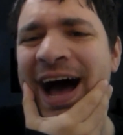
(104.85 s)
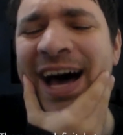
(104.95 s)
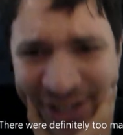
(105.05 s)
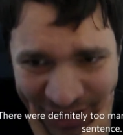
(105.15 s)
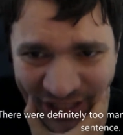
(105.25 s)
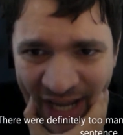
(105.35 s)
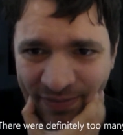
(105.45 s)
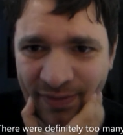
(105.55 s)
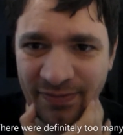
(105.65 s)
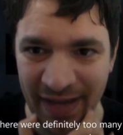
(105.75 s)

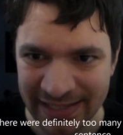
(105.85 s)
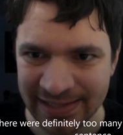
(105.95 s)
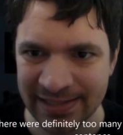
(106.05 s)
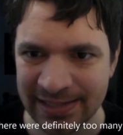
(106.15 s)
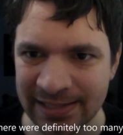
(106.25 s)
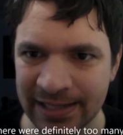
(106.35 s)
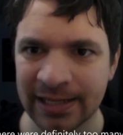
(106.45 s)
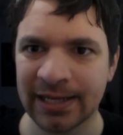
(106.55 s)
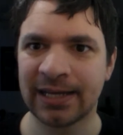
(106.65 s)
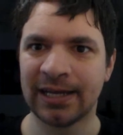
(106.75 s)
unshaven face
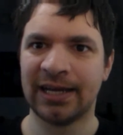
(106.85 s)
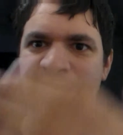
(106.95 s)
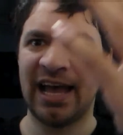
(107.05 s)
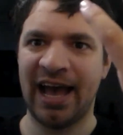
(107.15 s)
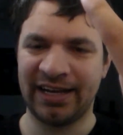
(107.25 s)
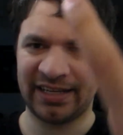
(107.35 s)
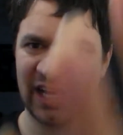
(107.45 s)
and